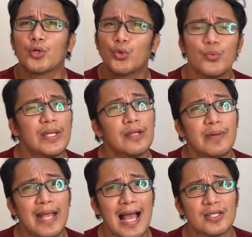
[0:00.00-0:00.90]
doing
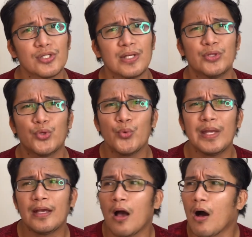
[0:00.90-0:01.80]
reaction and
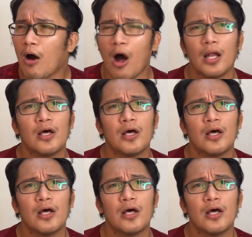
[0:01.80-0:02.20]
doing all